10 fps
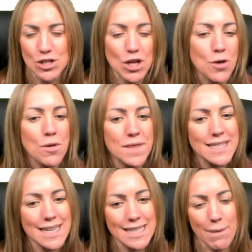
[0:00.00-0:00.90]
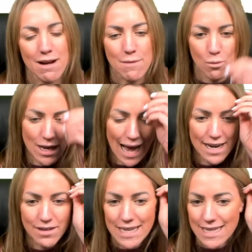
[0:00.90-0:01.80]
So this experiment, we
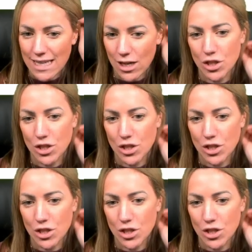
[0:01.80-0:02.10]
kind of need to